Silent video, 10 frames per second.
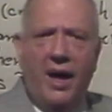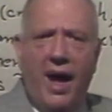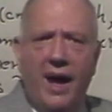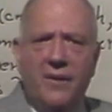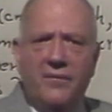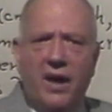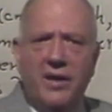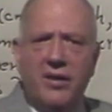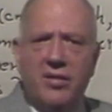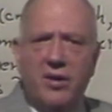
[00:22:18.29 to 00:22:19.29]
I have done
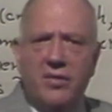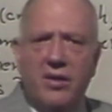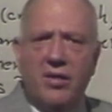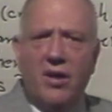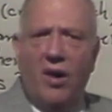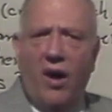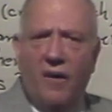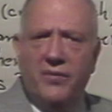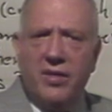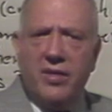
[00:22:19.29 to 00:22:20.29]
a series
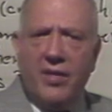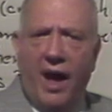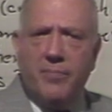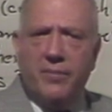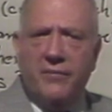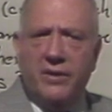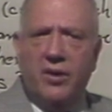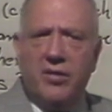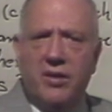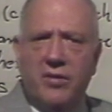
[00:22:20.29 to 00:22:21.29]
of this type, a
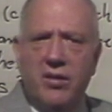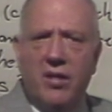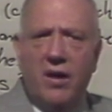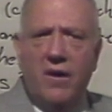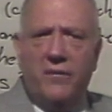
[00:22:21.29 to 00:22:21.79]
video series,